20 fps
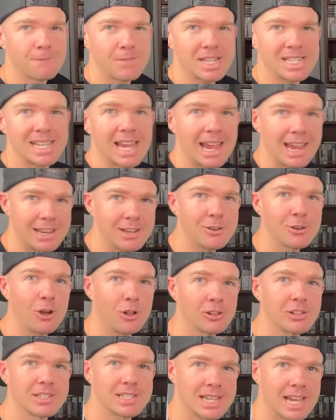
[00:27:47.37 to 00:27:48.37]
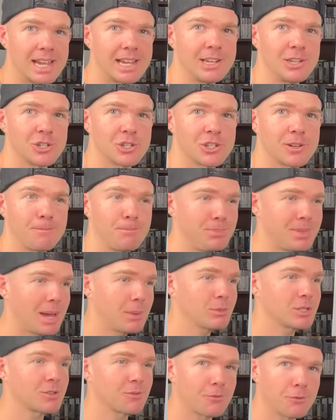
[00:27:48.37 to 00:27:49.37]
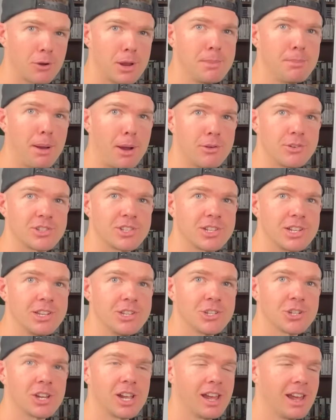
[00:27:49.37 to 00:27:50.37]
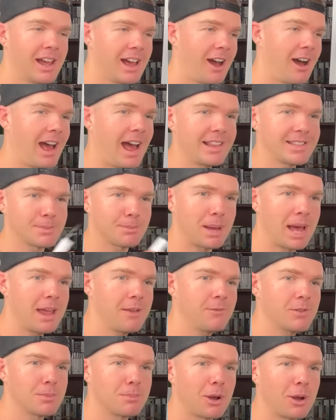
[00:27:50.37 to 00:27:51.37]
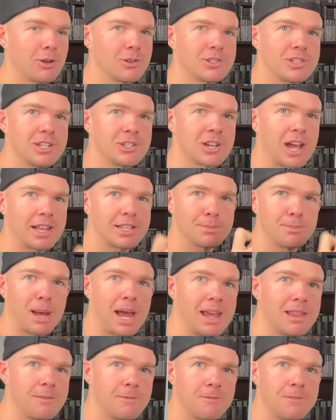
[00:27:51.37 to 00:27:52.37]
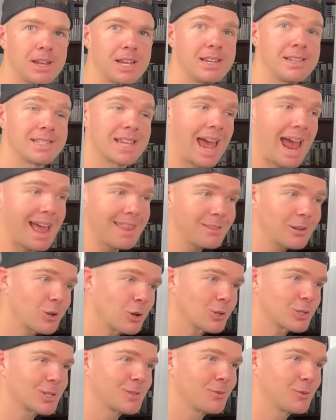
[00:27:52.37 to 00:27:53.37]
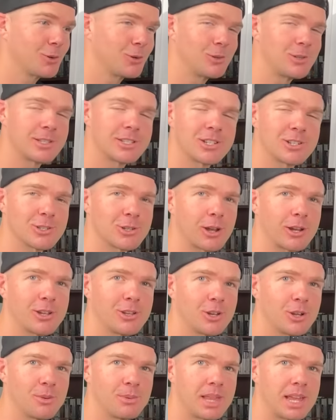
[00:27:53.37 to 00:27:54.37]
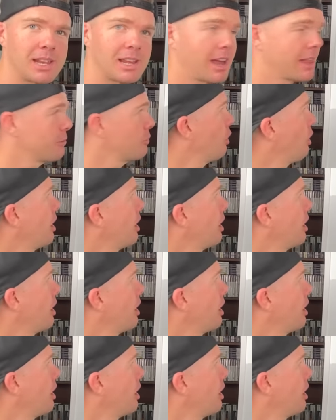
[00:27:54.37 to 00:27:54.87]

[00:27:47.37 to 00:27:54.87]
for $10 each. That was free postage. I had to pay for the postage. I had to pay the fees and the cost of goods, just like you do with any other